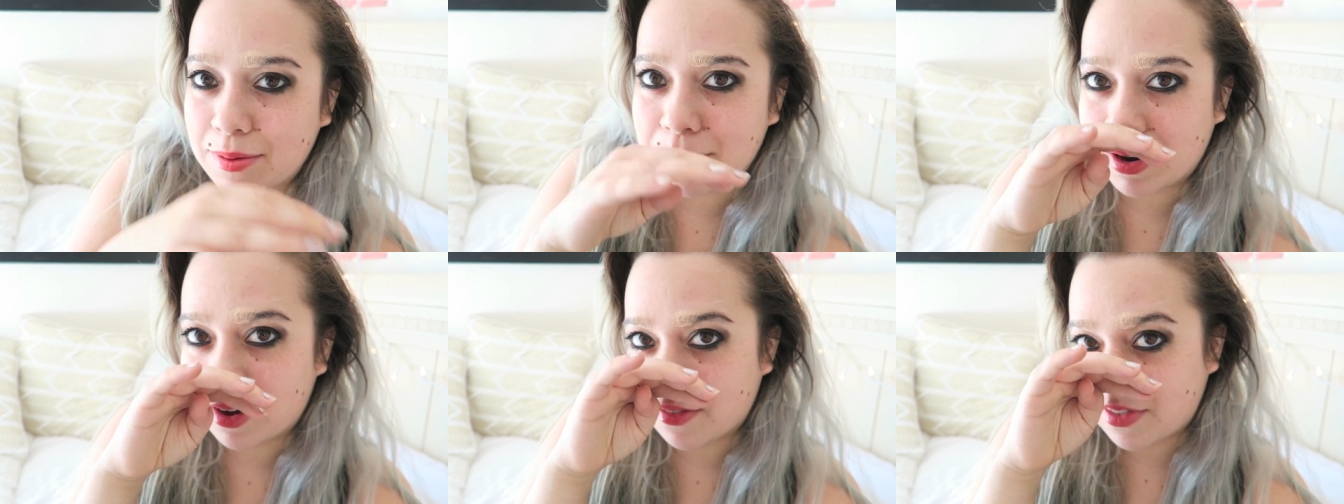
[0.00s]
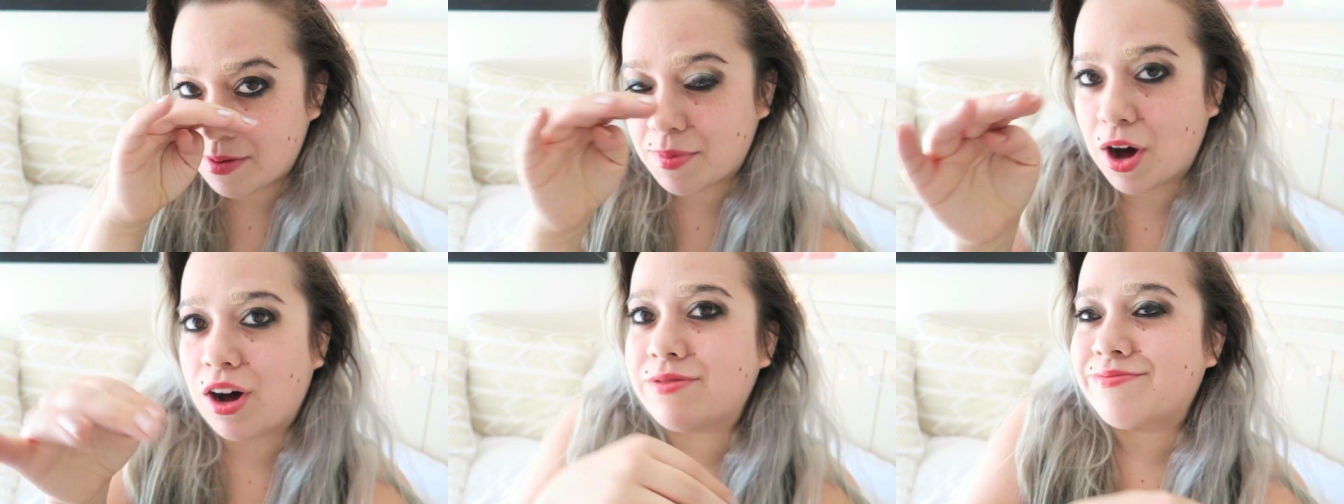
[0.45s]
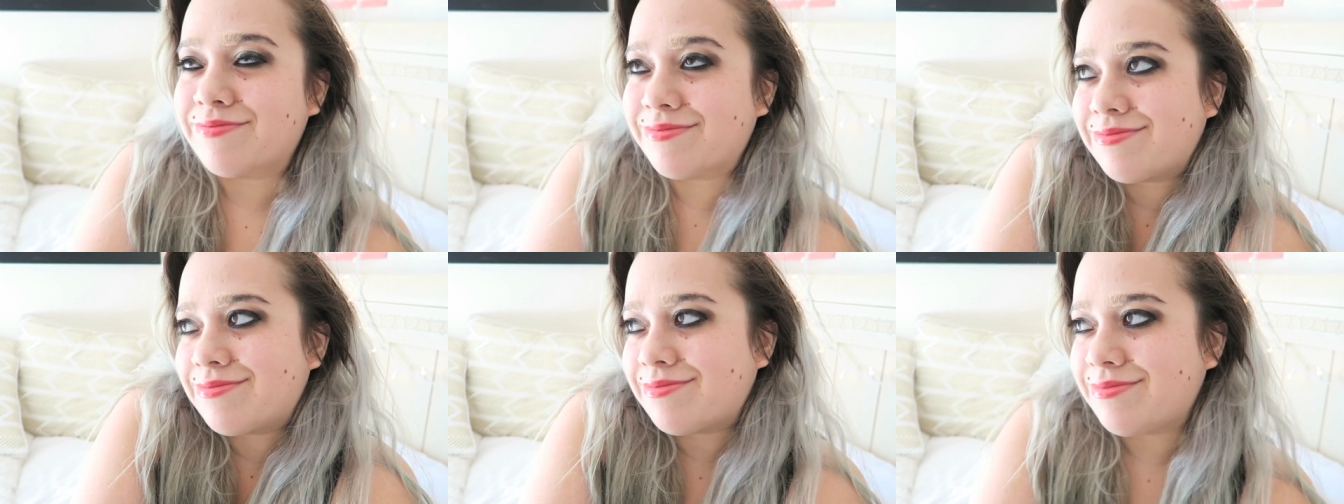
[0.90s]
Let me know if I'm all
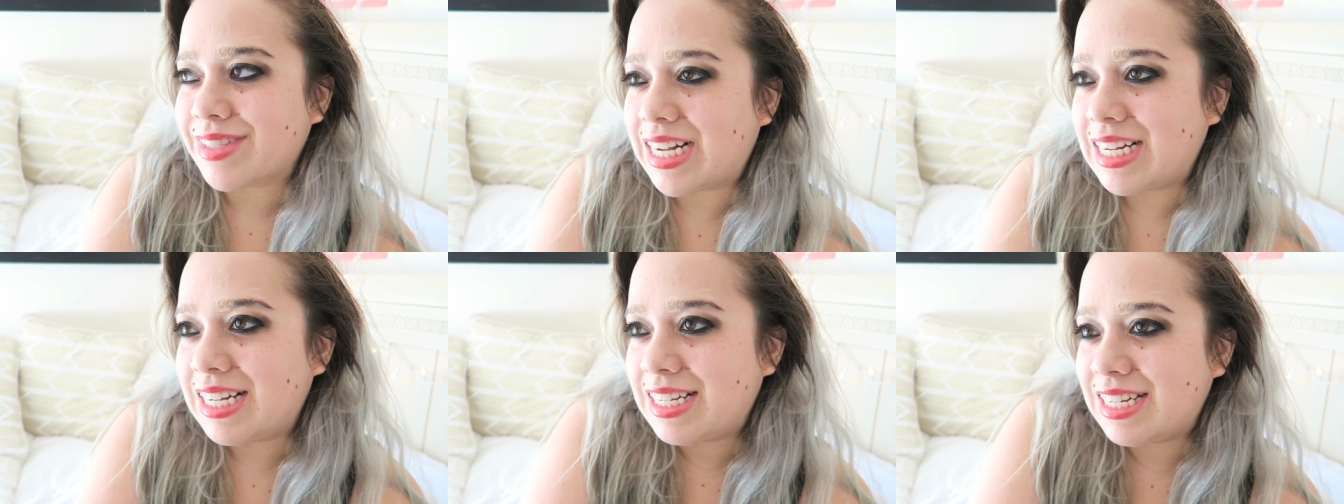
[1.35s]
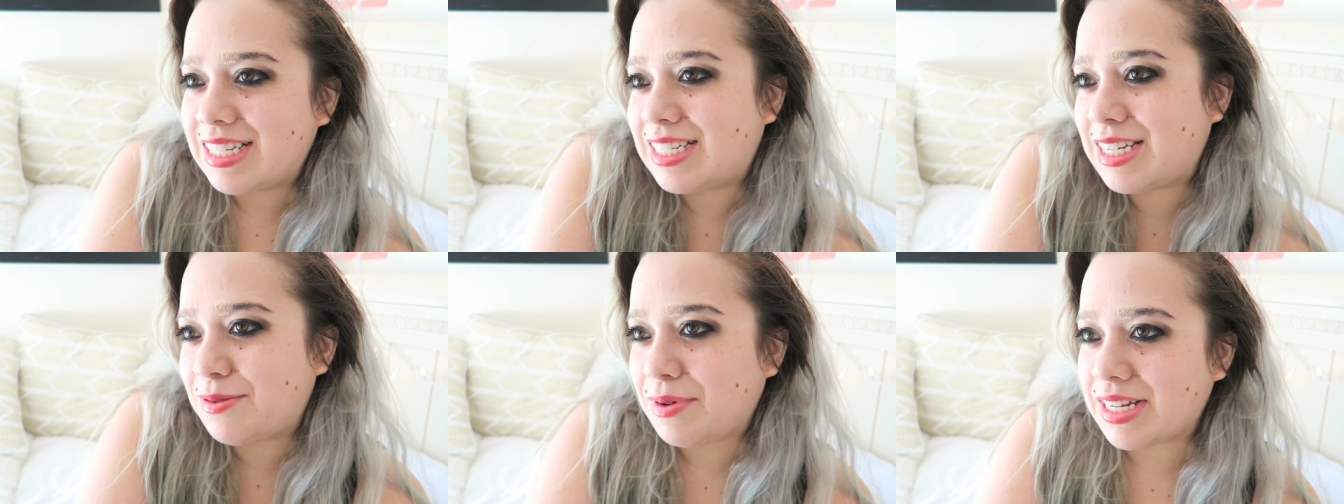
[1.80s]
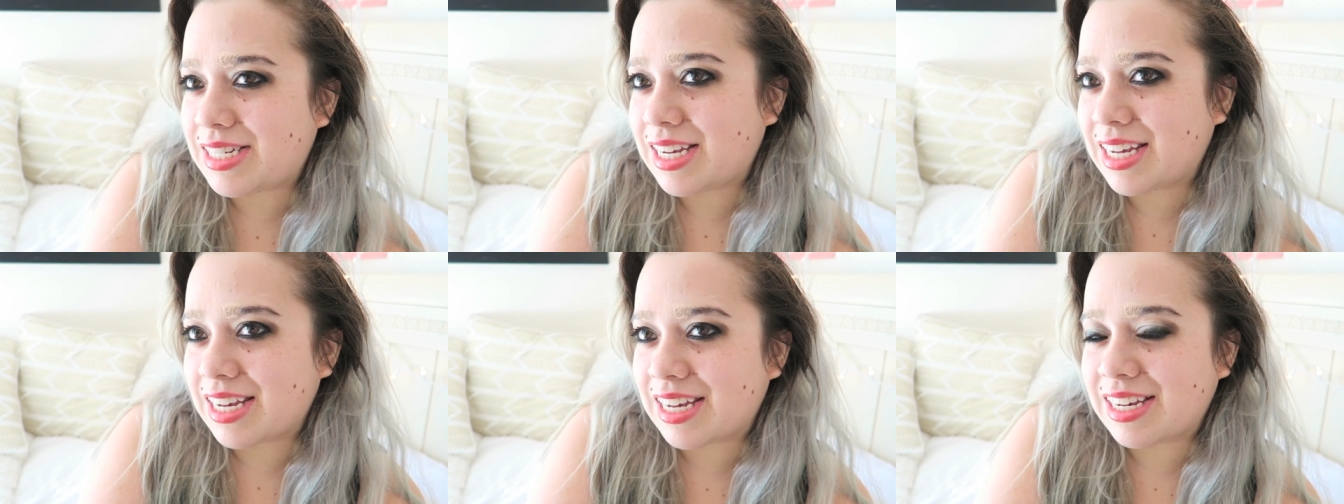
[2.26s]
T B
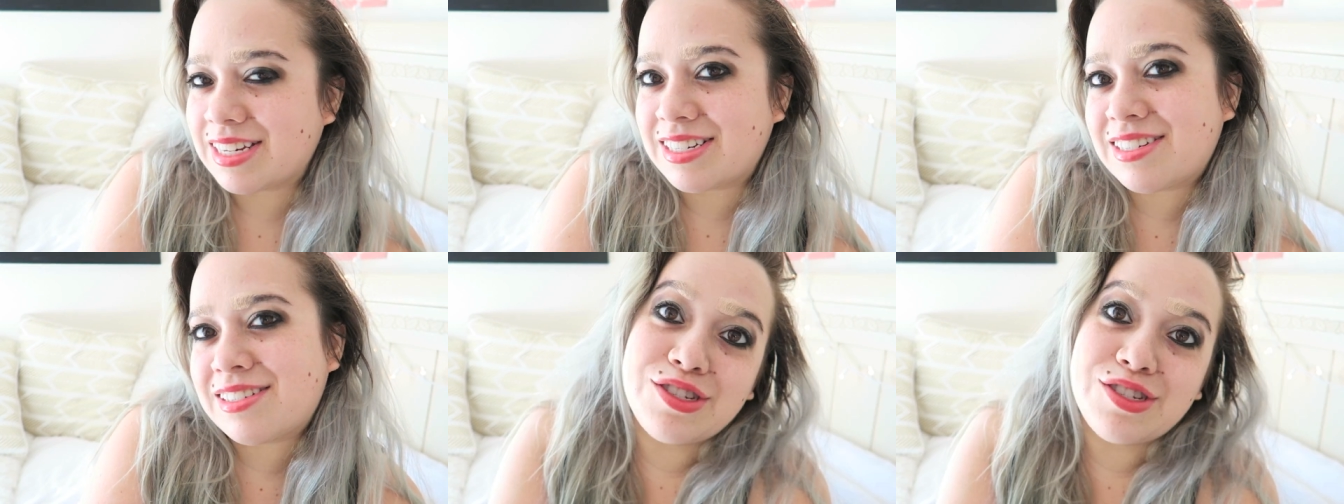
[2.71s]
T.